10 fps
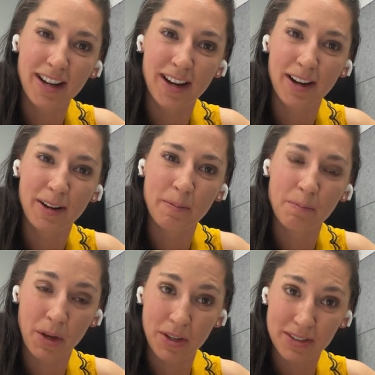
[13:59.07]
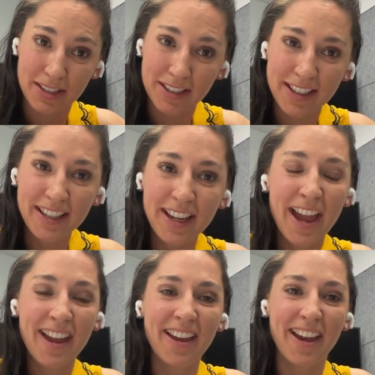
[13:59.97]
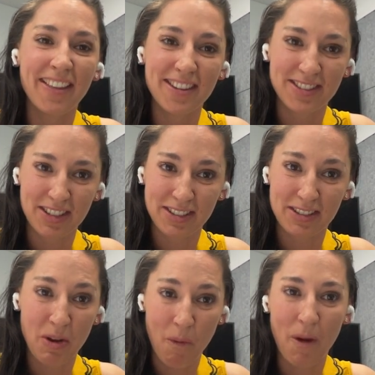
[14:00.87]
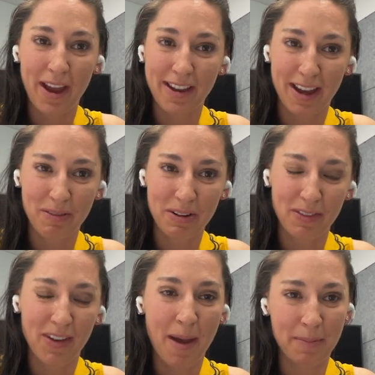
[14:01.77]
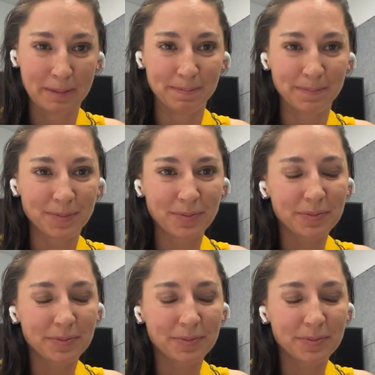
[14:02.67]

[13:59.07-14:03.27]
um, personally, and there's just no way that would have happened.